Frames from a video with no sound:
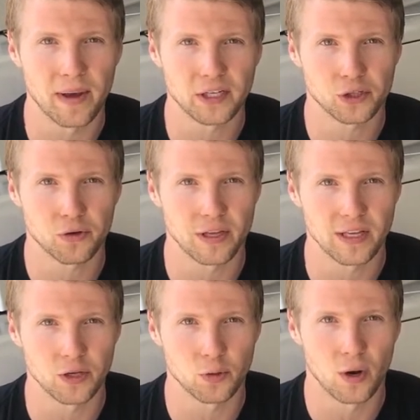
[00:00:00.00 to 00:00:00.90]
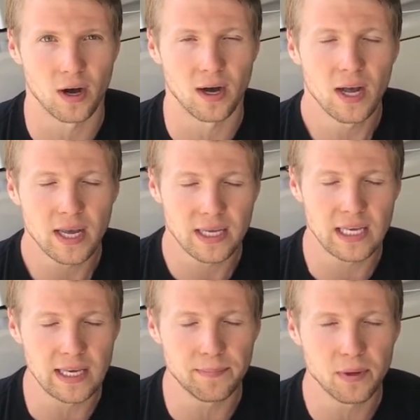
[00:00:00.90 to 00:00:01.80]
make sure that you uh,
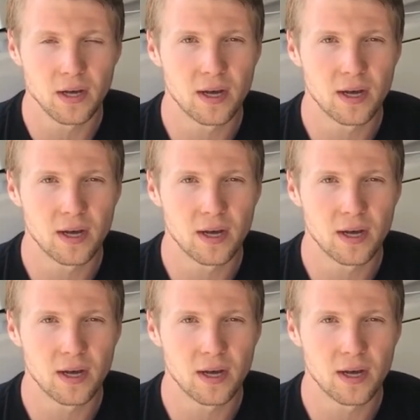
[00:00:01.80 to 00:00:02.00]
keep